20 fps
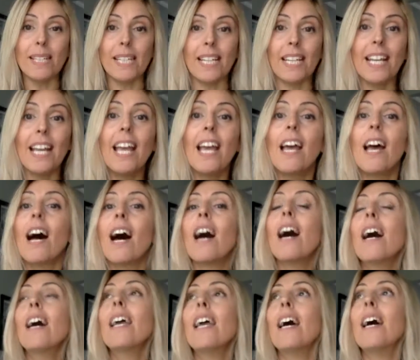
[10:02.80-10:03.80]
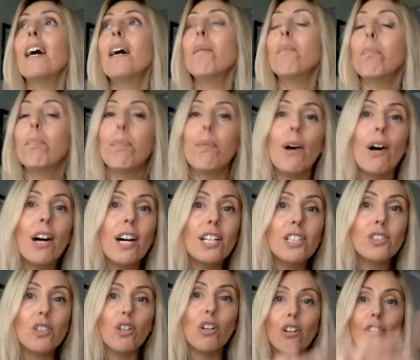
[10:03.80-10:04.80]
me. I am
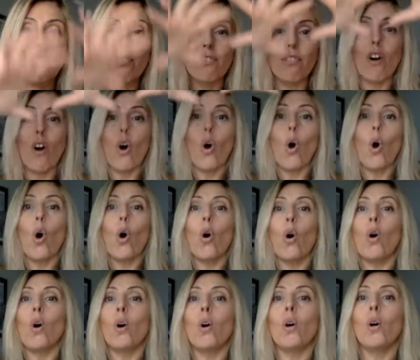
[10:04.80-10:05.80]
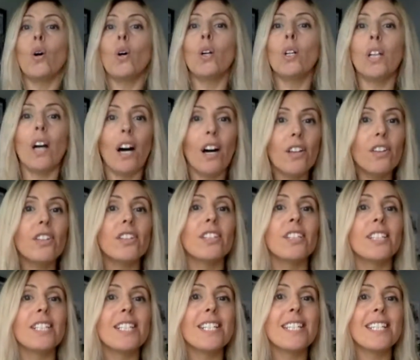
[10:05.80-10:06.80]
part of all
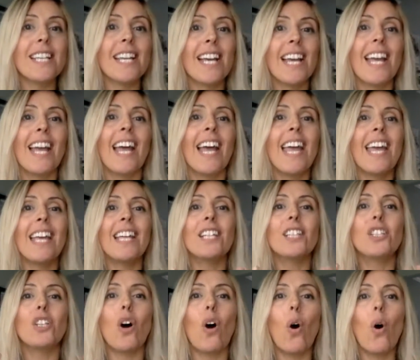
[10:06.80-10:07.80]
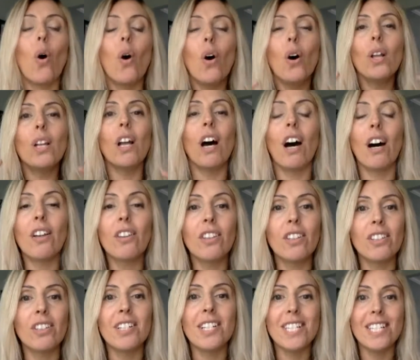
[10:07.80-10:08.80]
others, and all
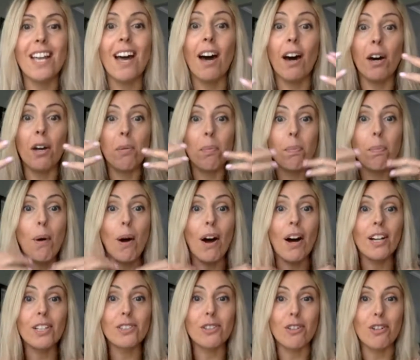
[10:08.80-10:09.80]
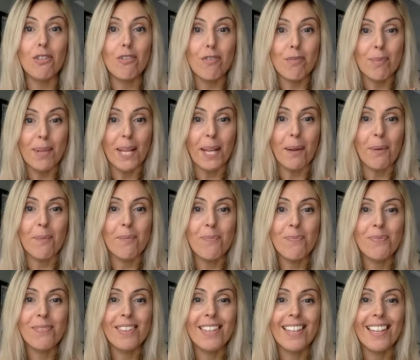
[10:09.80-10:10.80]
others are part of me.
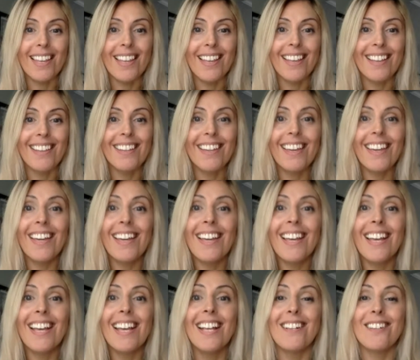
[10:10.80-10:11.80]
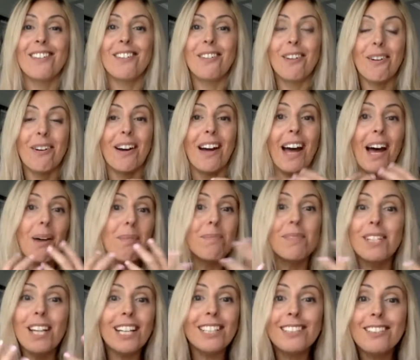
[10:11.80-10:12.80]
Okay, so
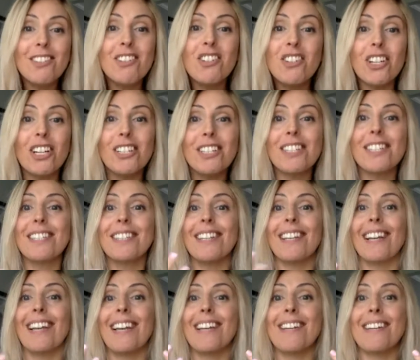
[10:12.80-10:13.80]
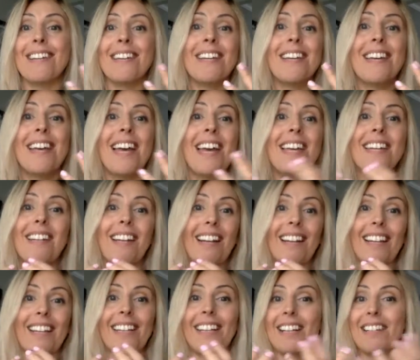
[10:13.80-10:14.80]
I'm not just and
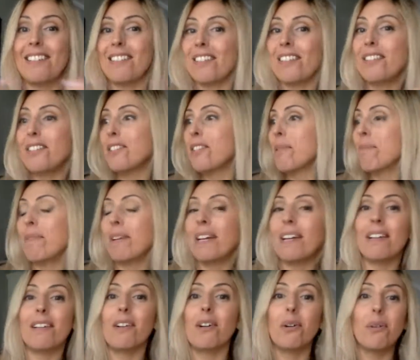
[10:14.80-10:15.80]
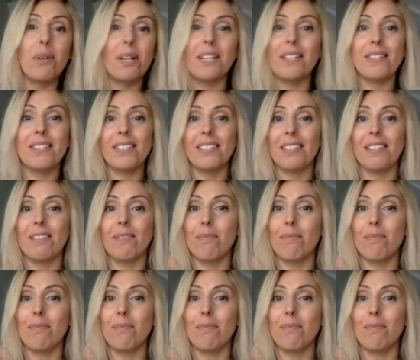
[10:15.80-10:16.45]
like a system who is